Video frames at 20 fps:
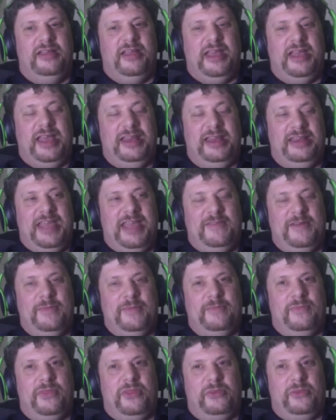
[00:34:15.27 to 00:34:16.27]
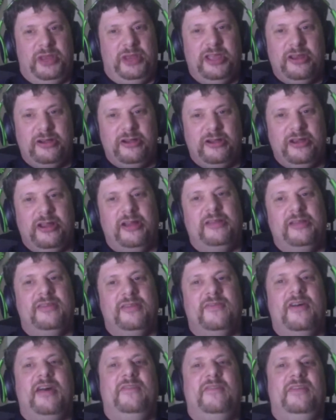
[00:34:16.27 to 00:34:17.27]
and gave up 300 yards of
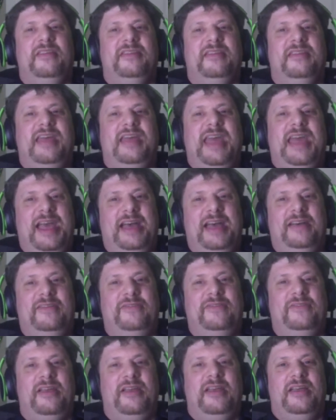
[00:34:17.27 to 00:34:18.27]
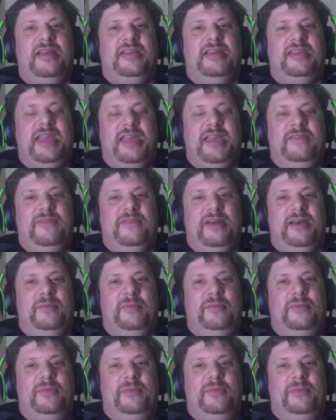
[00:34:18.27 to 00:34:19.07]
offense in a half, gave up